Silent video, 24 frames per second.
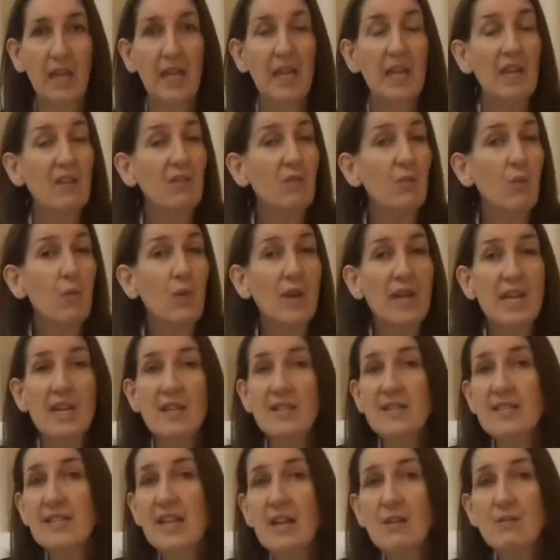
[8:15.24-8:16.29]
If we
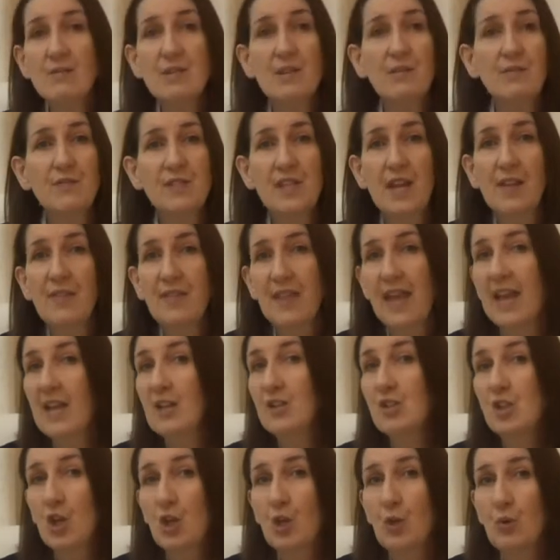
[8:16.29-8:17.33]
ourselves have done that
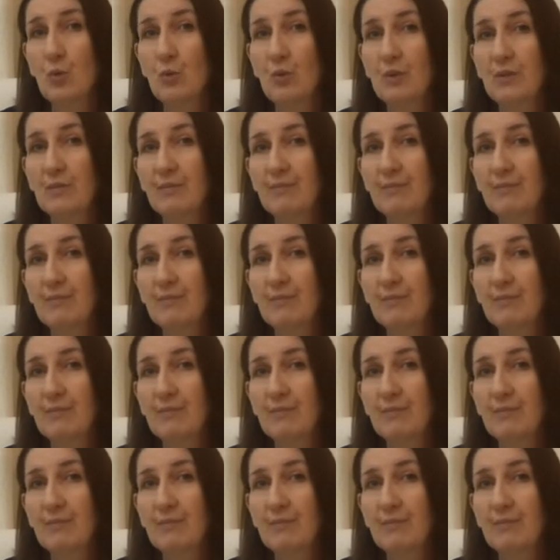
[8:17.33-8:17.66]
too,